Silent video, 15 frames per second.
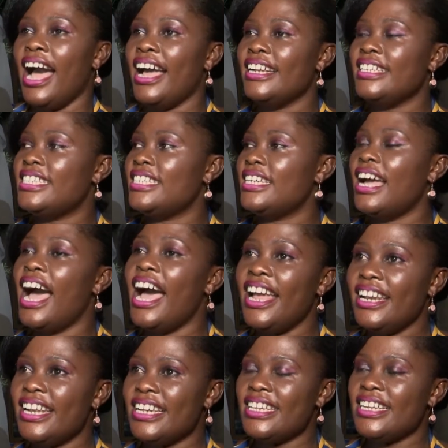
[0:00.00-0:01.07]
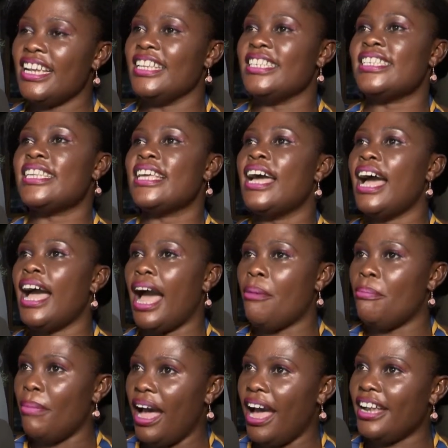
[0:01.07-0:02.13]
and Andy is a
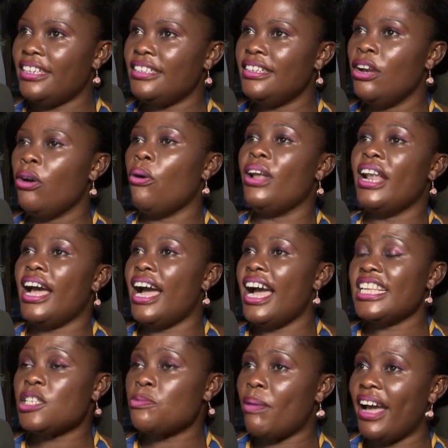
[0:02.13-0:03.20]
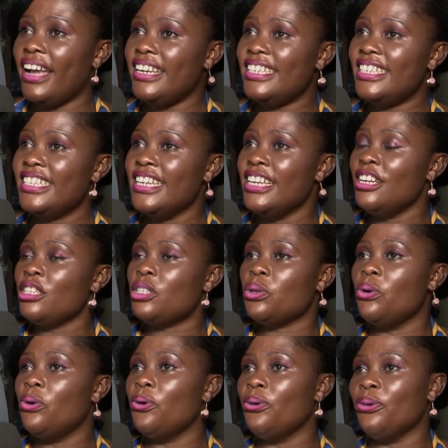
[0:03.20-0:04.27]
man or a husband
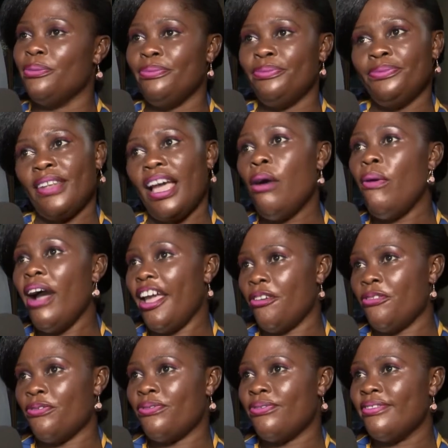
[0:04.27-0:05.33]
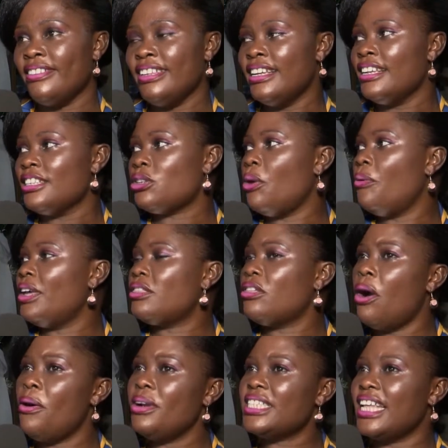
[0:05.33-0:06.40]
to a wife. So we
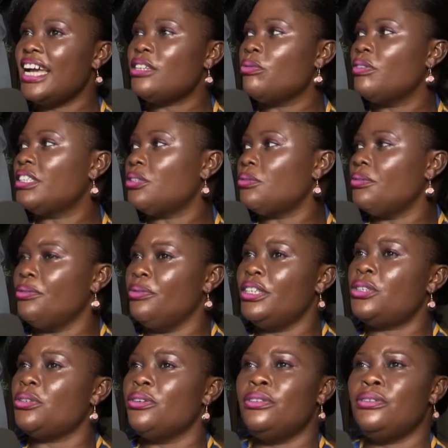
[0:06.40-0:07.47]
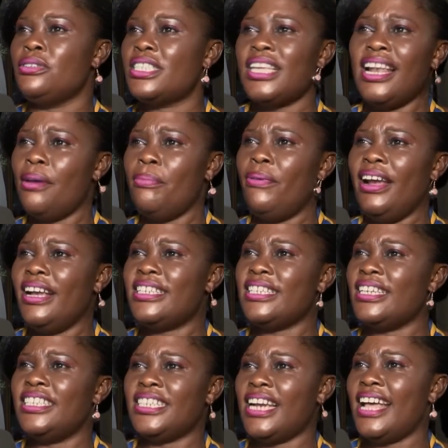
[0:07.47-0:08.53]
thought that we, sh we should celebrate
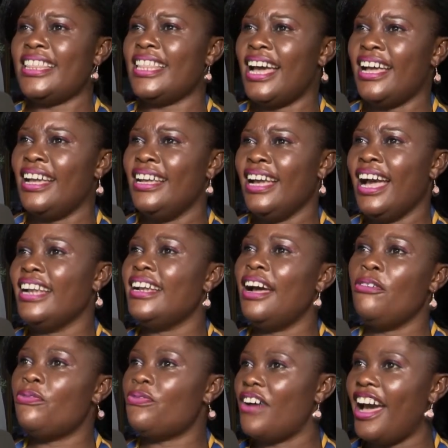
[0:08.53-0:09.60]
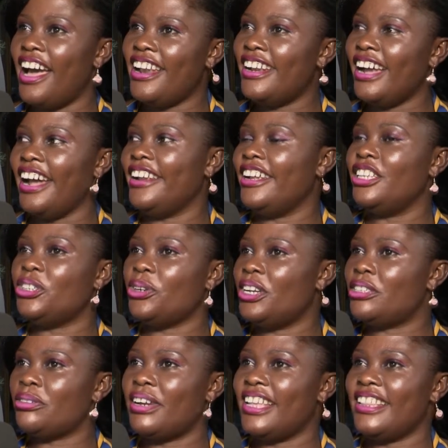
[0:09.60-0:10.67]
each other and have fun and
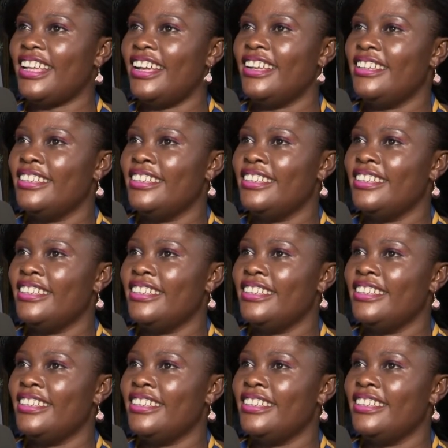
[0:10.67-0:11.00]
enjoy together.